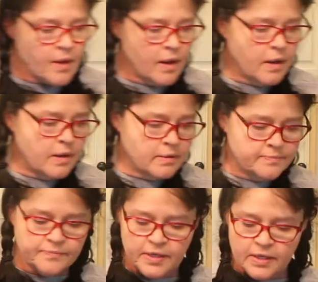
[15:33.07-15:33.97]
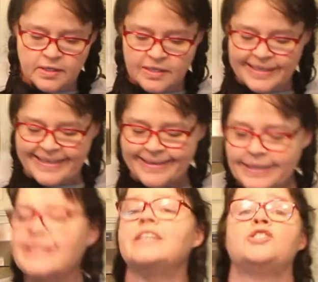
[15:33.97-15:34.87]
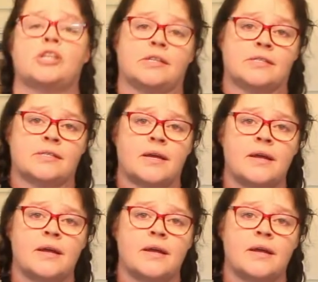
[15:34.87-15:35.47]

Oh, it is delicious.